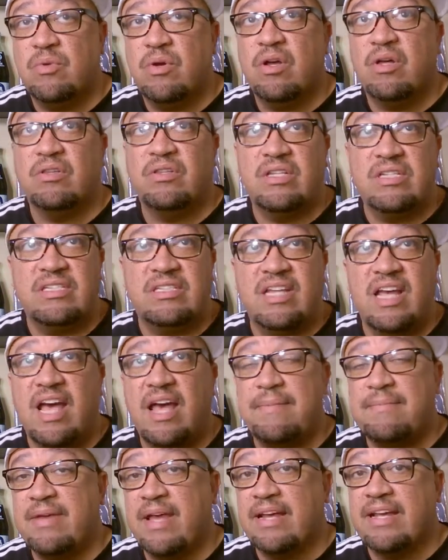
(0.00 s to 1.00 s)
Well, this
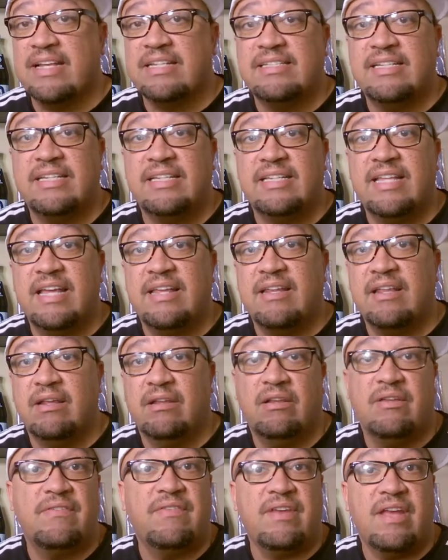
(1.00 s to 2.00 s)
time, I guess he let
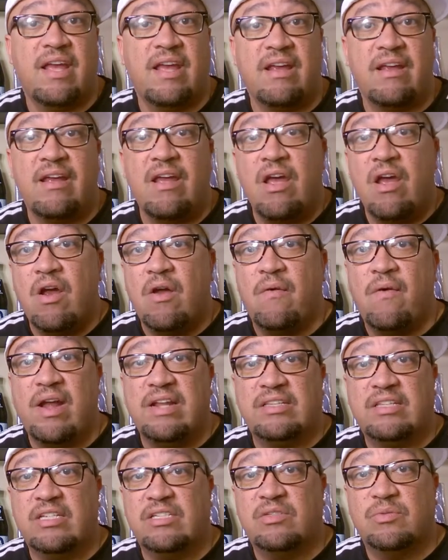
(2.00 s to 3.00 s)
Olivier
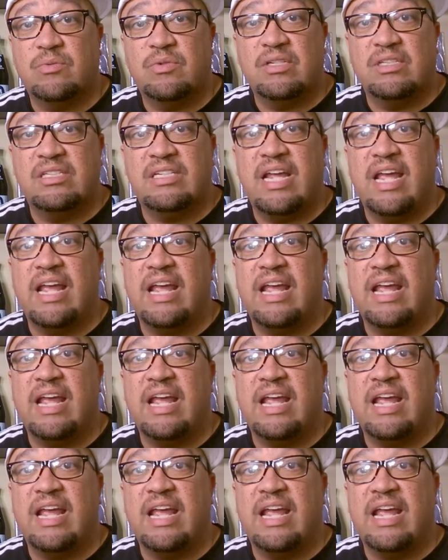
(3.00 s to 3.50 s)
write this one,